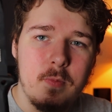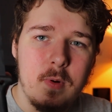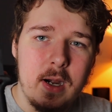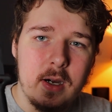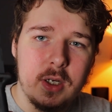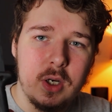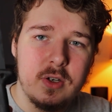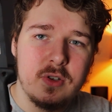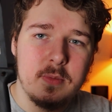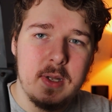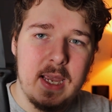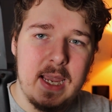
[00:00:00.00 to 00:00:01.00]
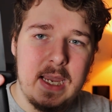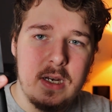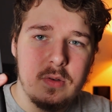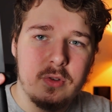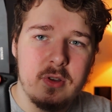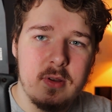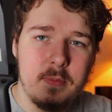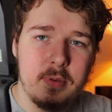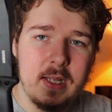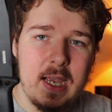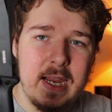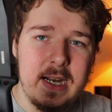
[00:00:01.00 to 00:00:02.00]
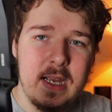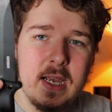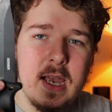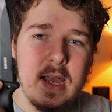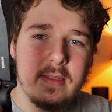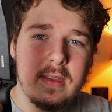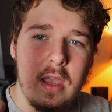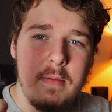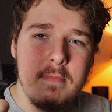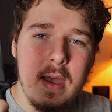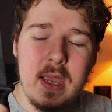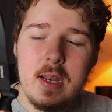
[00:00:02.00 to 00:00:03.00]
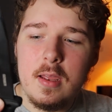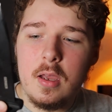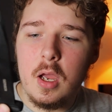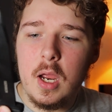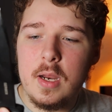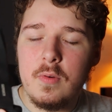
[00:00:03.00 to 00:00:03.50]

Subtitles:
where it goes from the handle to the blade, they made it a